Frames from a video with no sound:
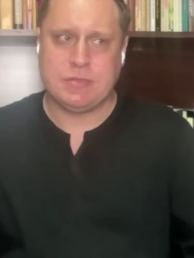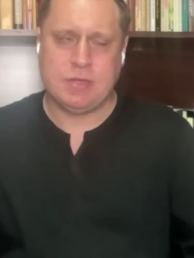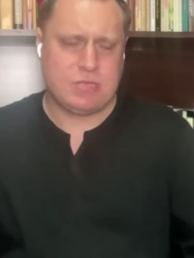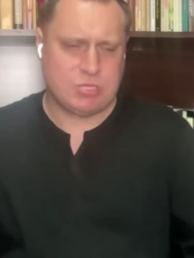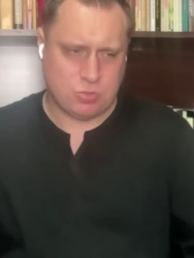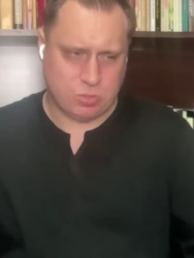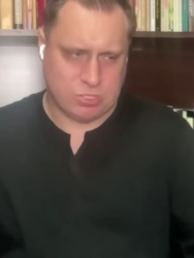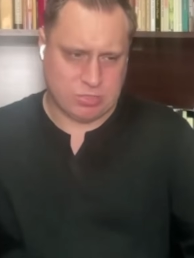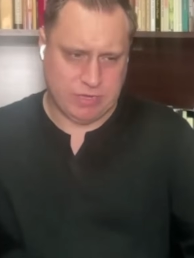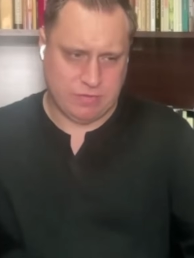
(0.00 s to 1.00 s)

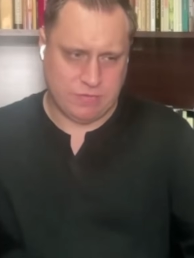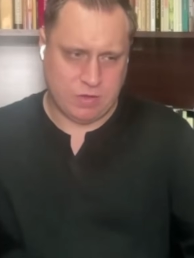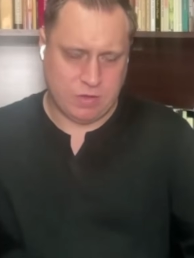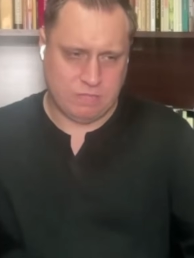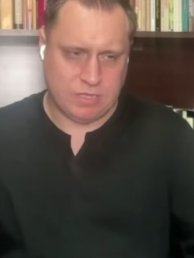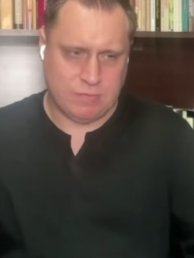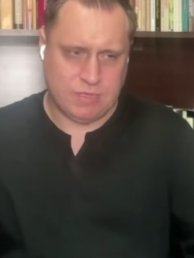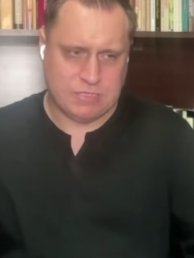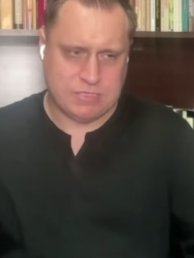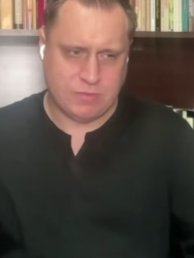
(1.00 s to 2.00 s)
sorcery involved. I mean, some of the